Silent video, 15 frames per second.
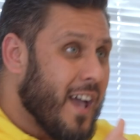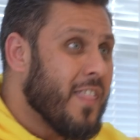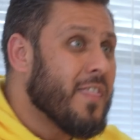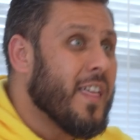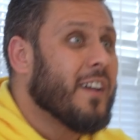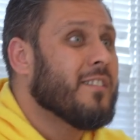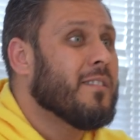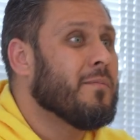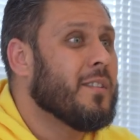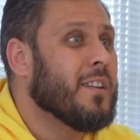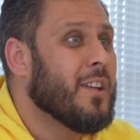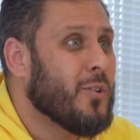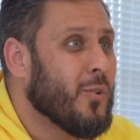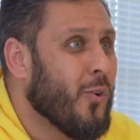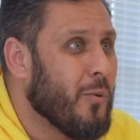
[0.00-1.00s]
And that's something
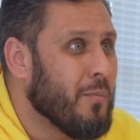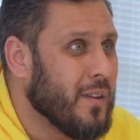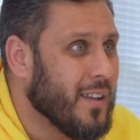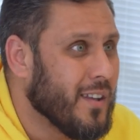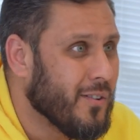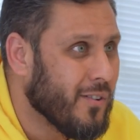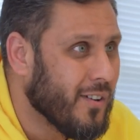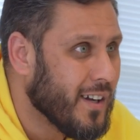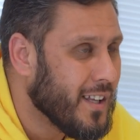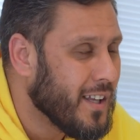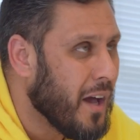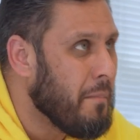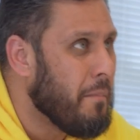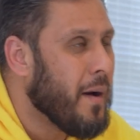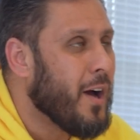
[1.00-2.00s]
he taught me, right?
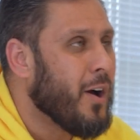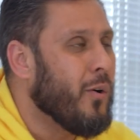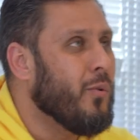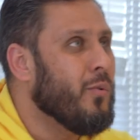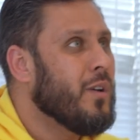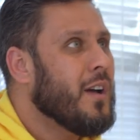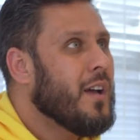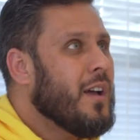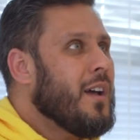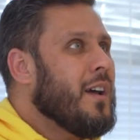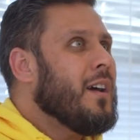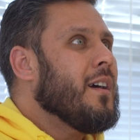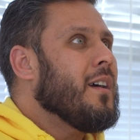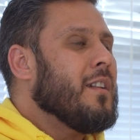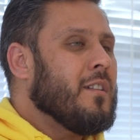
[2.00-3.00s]
About
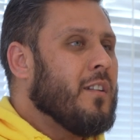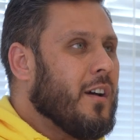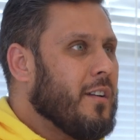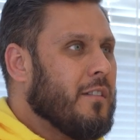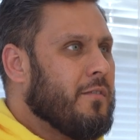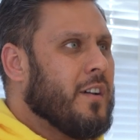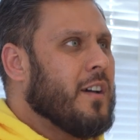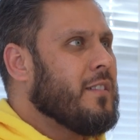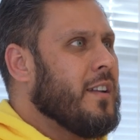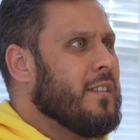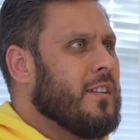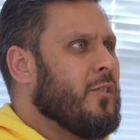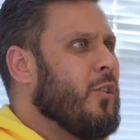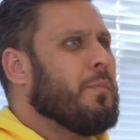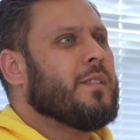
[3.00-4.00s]
firstly, he
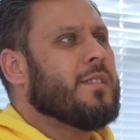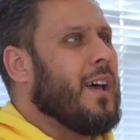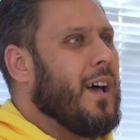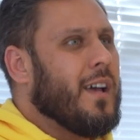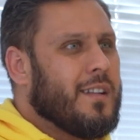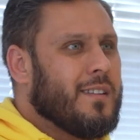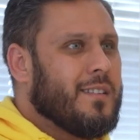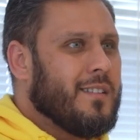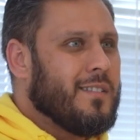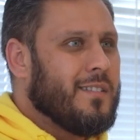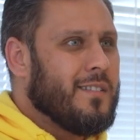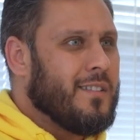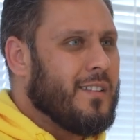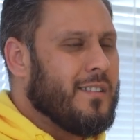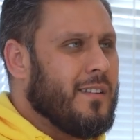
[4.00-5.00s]
said, don't be sad.
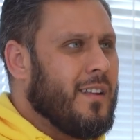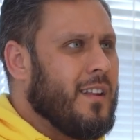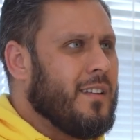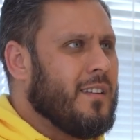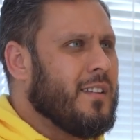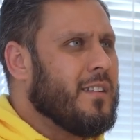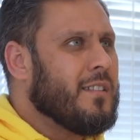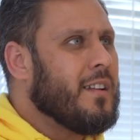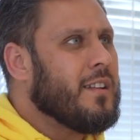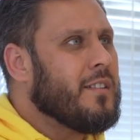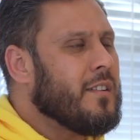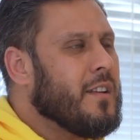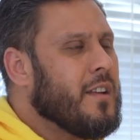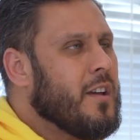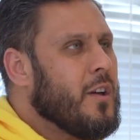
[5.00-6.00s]
And he says,
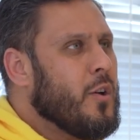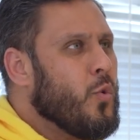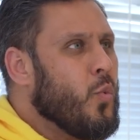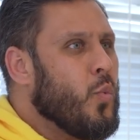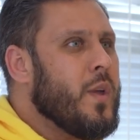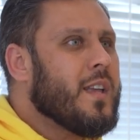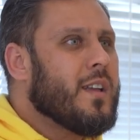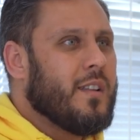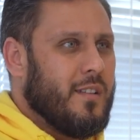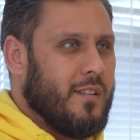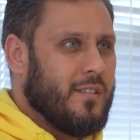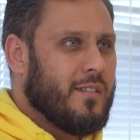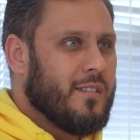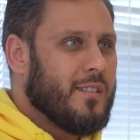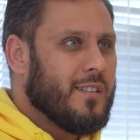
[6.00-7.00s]
listen,
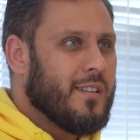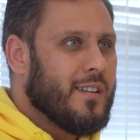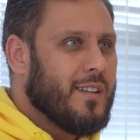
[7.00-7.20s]
weakness,